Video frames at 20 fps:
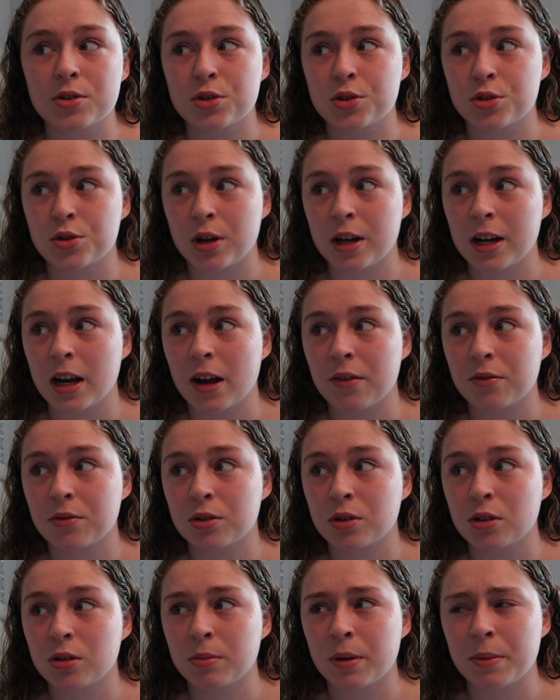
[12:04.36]
straight
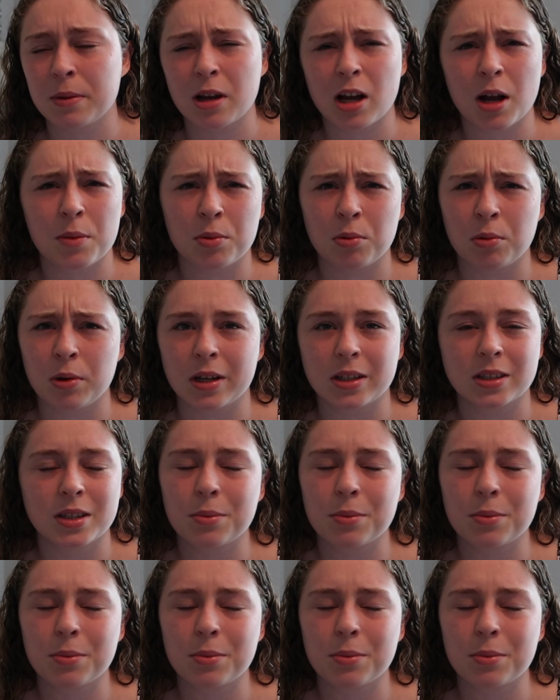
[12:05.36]
after, maybe a couple weeks,